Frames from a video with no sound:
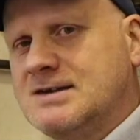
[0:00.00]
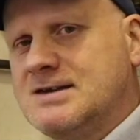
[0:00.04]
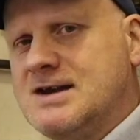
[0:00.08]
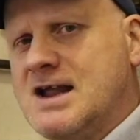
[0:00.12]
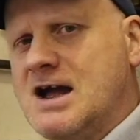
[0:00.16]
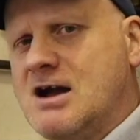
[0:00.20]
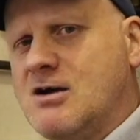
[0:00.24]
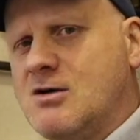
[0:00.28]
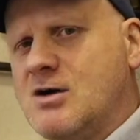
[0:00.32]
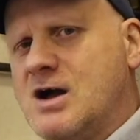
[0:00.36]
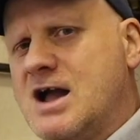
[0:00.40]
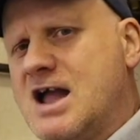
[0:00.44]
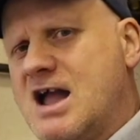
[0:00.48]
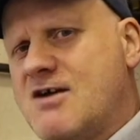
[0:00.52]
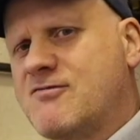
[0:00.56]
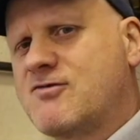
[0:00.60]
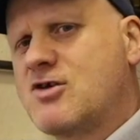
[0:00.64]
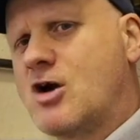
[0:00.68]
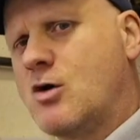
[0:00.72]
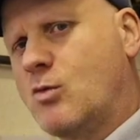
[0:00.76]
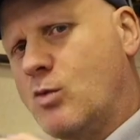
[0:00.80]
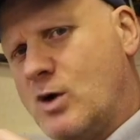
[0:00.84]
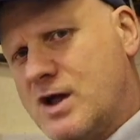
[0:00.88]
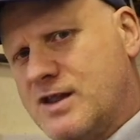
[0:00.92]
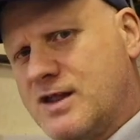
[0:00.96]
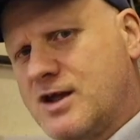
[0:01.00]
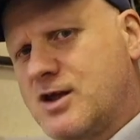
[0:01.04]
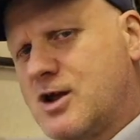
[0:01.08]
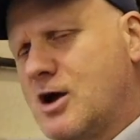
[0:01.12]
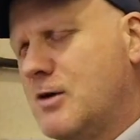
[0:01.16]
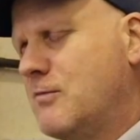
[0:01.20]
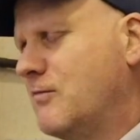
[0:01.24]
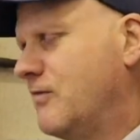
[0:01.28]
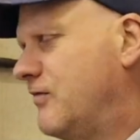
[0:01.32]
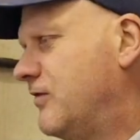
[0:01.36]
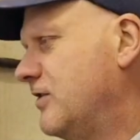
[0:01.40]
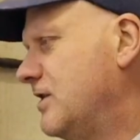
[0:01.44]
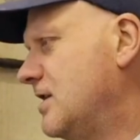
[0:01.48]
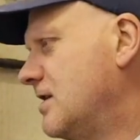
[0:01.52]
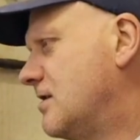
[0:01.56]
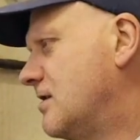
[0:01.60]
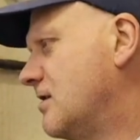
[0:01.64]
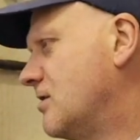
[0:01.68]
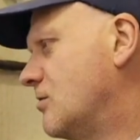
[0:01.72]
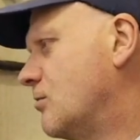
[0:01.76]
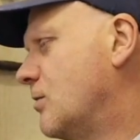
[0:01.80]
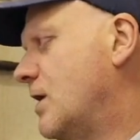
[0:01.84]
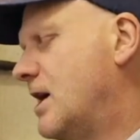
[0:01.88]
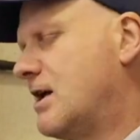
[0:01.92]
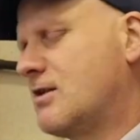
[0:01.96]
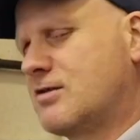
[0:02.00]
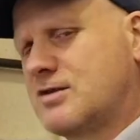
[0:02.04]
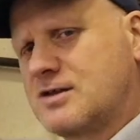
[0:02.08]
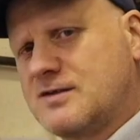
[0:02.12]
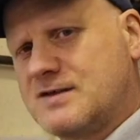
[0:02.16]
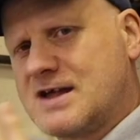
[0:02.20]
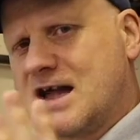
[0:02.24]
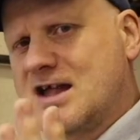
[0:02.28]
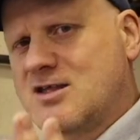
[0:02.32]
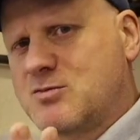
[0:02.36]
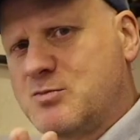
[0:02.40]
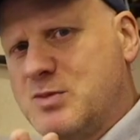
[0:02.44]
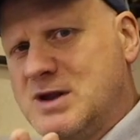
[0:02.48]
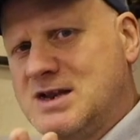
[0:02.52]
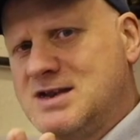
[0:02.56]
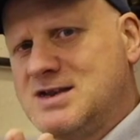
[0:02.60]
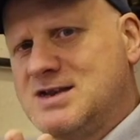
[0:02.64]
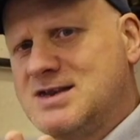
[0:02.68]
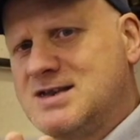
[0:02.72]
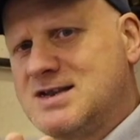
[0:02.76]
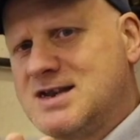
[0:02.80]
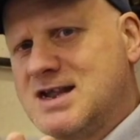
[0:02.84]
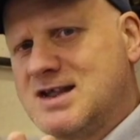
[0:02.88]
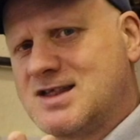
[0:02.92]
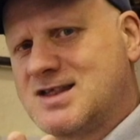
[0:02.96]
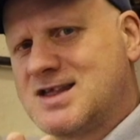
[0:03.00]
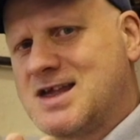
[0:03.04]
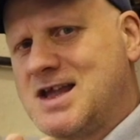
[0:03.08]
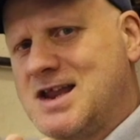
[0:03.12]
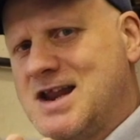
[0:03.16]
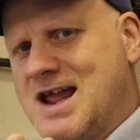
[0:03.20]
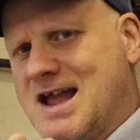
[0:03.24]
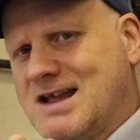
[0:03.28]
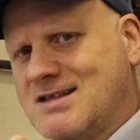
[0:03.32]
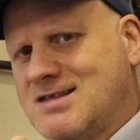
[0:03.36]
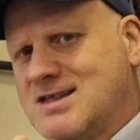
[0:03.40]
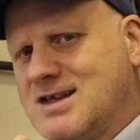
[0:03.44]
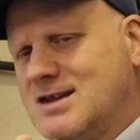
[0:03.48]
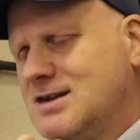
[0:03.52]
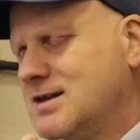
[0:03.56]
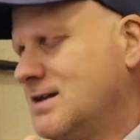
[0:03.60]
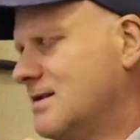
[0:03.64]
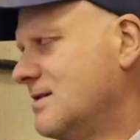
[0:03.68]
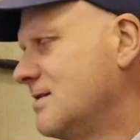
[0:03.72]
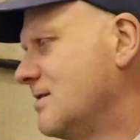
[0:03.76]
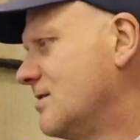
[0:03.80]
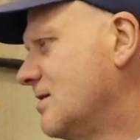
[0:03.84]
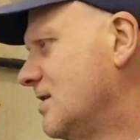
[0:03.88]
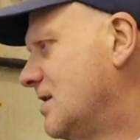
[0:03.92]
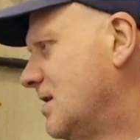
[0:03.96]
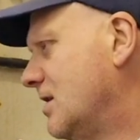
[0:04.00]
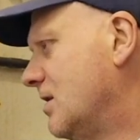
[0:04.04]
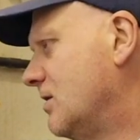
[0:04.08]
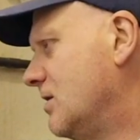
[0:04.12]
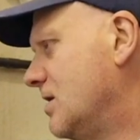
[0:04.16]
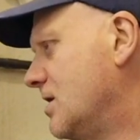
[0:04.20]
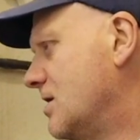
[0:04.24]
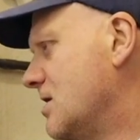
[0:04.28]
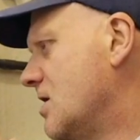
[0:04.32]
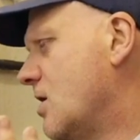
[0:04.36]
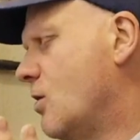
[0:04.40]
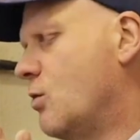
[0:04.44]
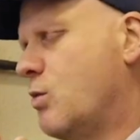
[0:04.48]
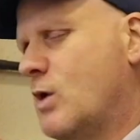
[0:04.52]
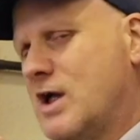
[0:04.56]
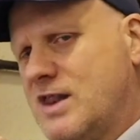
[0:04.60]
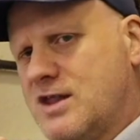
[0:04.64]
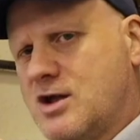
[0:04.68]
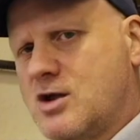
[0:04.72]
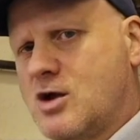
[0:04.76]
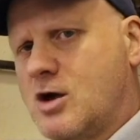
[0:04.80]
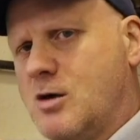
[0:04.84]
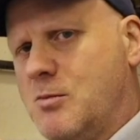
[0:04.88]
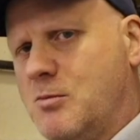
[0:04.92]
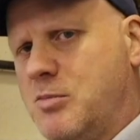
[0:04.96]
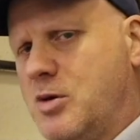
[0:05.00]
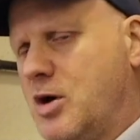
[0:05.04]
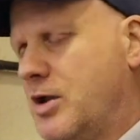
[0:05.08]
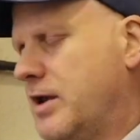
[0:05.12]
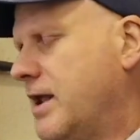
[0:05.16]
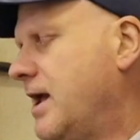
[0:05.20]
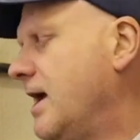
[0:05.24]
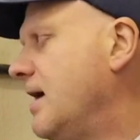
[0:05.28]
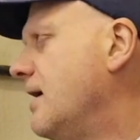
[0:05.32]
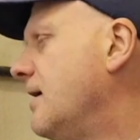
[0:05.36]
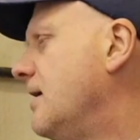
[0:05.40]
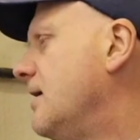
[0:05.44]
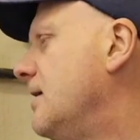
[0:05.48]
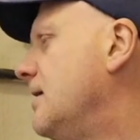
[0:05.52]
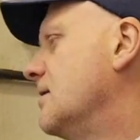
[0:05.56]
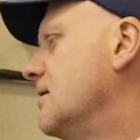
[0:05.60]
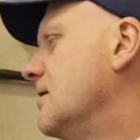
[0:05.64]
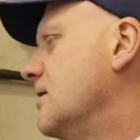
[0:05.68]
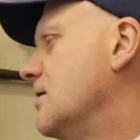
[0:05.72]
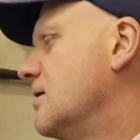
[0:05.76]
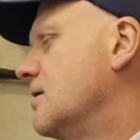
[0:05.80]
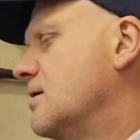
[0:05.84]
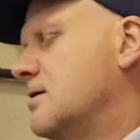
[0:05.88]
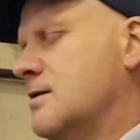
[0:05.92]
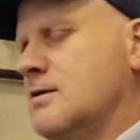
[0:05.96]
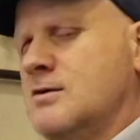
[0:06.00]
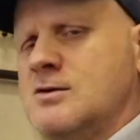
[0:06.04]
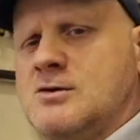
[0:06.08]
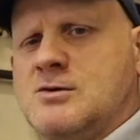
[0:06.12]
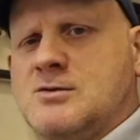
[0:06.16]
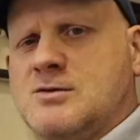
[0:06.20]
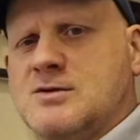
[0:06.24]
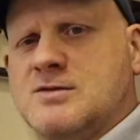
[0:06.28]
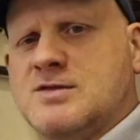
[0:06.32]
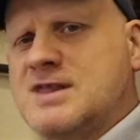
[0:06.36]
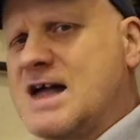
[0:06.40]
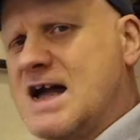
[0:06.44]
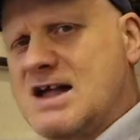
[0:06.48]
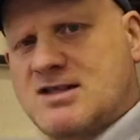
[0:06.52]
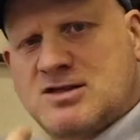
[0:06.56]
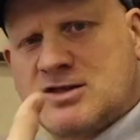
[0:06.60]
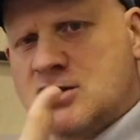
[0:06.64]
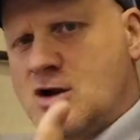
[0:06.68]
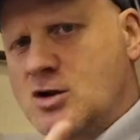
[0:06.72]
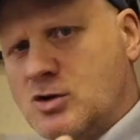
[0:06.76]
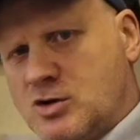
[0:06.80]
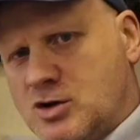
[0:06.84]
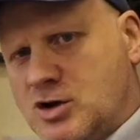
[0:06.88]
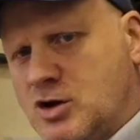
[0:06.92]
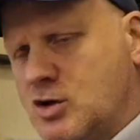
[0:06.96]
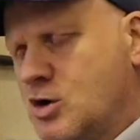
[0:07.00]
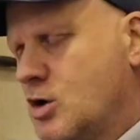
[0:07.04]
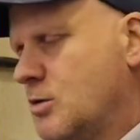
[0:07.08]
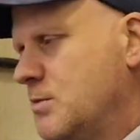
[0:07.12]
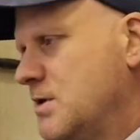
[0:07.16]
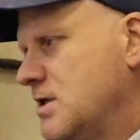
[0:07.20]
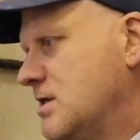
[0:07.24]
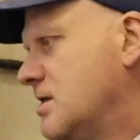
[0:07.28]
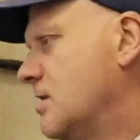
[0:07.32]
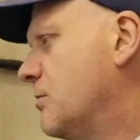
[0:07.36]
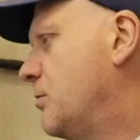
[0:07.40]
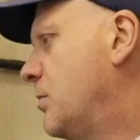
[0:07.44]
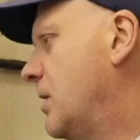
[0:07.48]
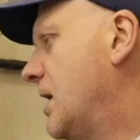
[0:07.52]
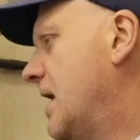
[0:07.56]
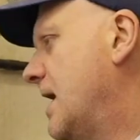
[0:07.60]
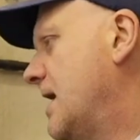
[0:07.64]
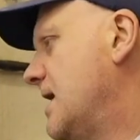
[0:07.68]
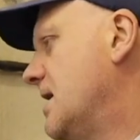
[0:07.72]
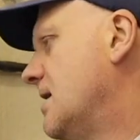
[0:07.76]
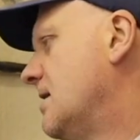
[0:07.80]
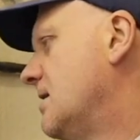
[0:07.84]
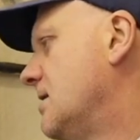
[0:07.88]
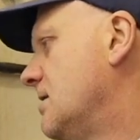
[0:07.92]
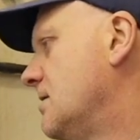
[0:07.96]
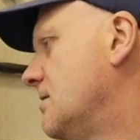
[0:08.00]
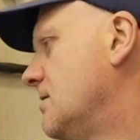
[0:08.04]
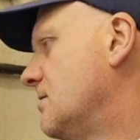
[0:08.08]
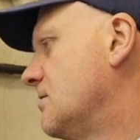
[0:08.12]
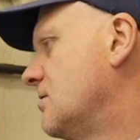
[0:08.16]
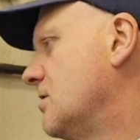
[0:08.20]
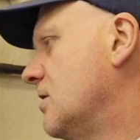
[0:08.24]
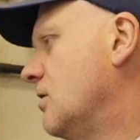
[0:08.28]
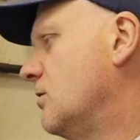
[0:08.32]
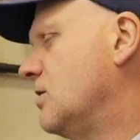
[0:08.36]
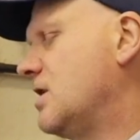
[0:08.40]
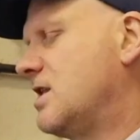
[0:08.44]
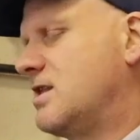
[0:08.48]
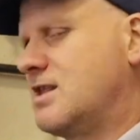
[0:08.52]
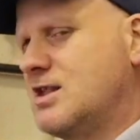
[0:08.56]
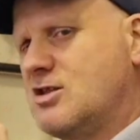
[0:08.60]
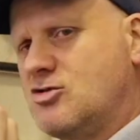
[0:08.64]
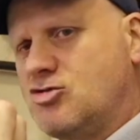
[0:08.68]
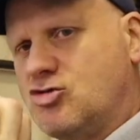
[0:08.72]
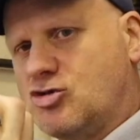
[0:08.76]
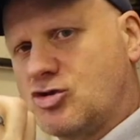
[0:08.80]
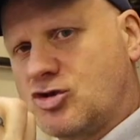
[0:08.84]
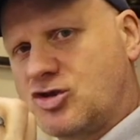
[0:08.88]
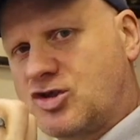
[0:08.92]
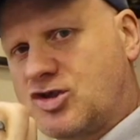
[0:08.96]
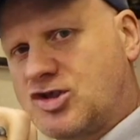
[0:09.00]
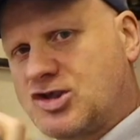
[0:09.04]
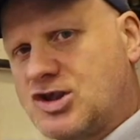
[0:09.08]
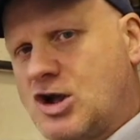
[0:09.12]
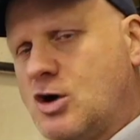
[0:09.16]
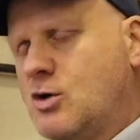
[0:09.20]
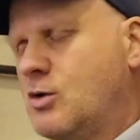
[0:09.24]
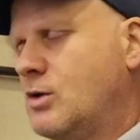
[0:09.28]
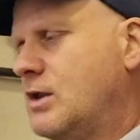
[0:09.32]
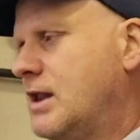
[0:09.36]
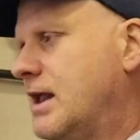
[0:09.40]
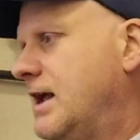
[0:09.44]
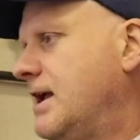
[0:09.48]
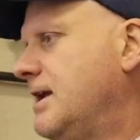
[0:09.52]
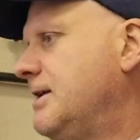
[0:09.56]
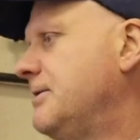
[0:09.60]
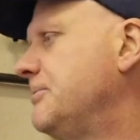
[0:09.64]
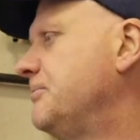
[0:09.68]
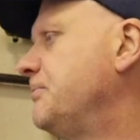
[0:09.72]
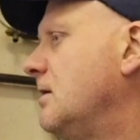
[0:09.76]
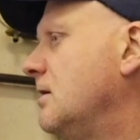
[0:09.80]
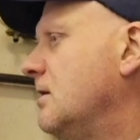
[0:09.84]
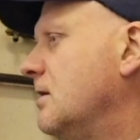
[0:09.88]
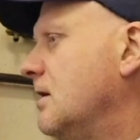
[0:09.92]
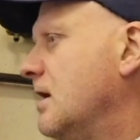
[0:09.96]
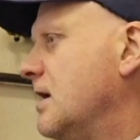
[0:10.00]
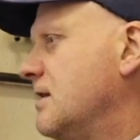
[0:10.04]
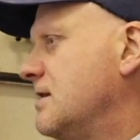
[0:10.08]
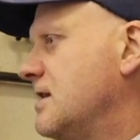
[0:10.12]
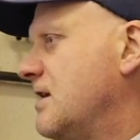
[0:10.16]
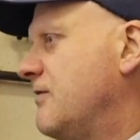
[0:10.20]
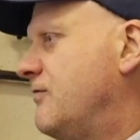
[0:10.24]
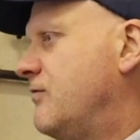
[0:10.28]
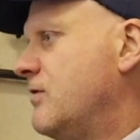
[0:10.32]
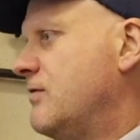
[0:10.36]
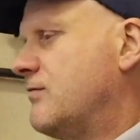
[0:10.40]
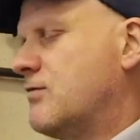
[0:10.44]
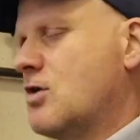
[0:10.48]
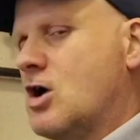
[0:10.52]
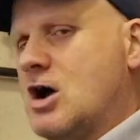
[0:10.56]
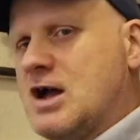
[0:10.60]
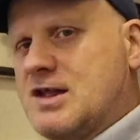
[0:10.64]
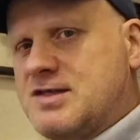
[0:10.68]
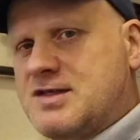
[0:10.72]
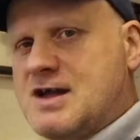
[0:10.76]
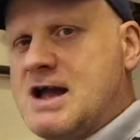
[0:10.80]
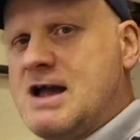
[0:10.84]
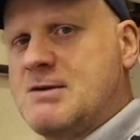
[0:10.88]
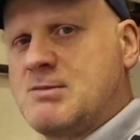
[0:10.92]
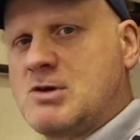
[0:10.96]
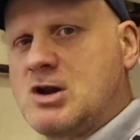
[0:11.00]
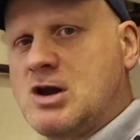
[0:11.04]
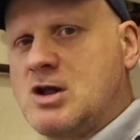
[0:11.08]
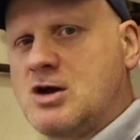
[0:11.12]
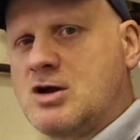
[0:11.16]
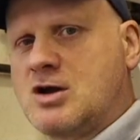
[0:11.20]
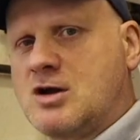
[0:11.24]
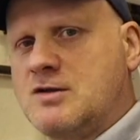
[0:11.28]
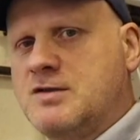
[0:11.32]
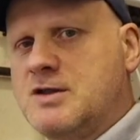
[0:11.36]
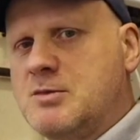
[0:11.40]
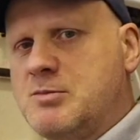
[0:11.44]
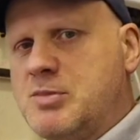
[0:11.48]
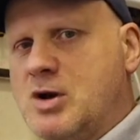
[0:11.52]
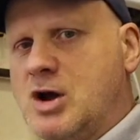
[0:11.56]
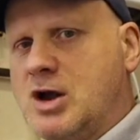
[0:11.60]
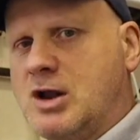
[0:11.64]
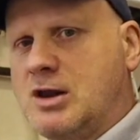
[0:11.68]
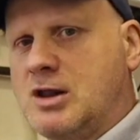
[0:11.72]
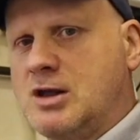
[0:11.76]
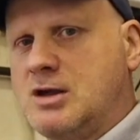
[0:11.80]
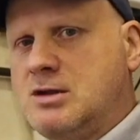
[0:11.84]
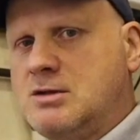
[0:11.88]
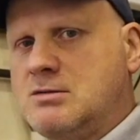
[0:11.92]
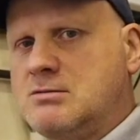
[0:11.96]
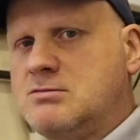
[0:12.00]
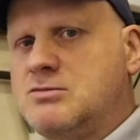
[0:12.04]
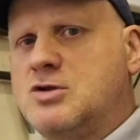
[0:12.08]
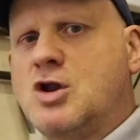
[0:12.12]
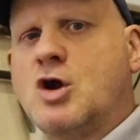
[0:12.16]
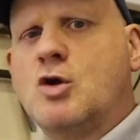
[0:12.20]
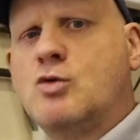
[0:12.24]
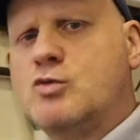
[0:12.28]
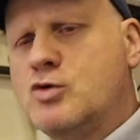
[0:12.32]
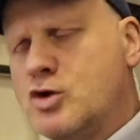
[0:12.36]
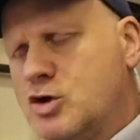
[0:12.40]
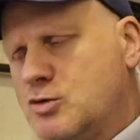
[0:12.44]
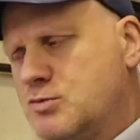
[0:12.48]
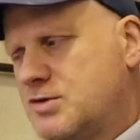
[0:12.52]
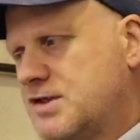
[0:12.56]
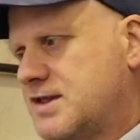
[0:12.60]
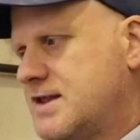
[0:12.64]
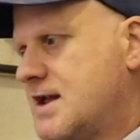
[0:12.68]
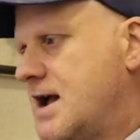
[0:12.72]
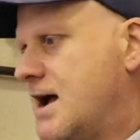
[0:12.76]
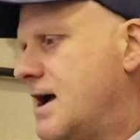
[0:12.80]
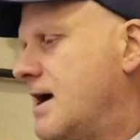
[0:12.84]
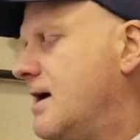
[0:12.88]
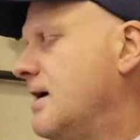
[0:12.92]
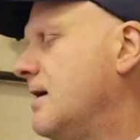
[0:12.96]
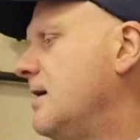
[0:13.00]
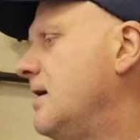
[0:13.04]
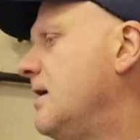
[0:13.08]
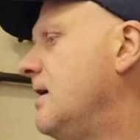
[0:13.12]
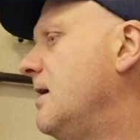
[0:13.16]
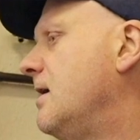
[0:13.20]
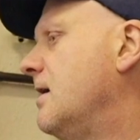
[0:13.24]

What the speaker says: Now I have got weather comp for this as well. So that's been disconnected. So there's no weather comp on it. So that's not going to come into play. So this is just solely as if we've got a time clock on the boiler, no room stat,